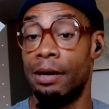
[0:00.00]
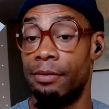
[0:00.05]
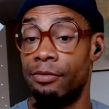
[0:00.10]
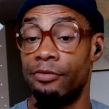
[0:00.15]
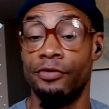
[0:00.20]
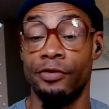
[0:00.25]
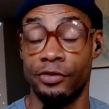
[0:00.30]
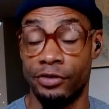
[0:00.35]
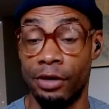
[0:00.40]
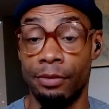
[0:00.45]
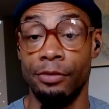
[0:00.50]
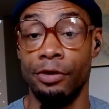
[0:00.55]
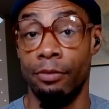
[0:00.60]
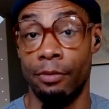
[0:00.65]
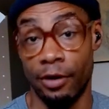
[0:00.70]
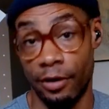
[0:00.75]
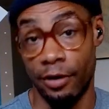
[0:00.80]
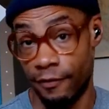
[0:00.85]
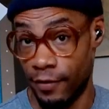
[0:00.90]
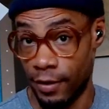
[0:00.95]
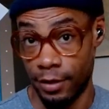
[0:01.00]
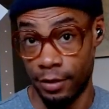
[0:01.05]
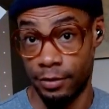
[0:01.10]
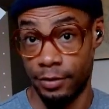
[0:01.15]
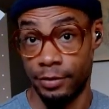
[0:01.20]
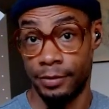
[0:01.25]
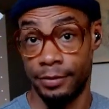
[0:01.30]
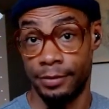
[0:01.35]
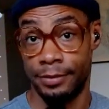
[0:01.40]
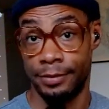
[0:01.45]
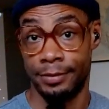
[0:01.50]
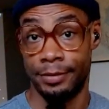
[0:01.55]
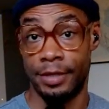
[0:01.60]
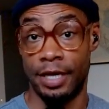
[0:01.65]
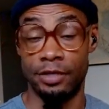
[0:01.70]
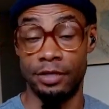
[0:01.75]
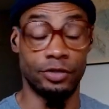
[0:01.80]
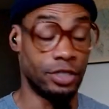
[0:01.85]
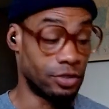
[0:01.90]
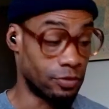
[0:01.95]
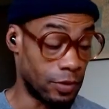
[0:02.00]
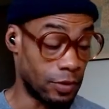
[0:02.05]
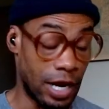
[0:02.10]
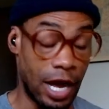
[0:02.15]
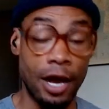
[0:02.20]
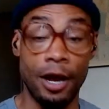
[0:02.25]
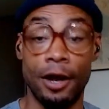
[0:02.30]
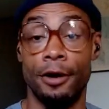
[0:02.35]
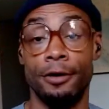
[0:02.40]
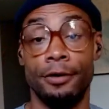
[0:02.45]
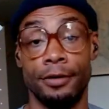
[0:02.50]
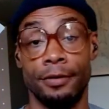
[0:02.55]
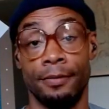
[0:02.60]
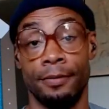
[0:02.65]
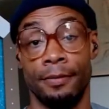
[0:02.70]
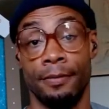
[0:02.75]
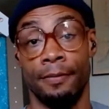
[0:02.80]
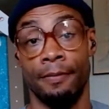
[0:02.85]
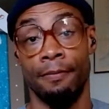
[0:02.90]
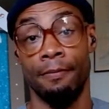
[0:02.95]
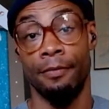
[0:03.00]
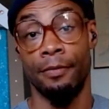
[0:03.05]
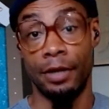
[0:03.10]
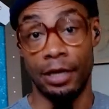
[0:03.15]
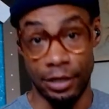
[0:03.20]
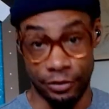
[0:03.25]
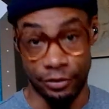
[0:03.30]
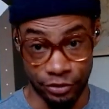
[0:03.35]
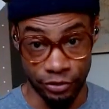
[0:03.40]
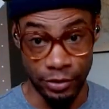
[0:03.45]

some of you motherfuckers. That's just what I heard, literally.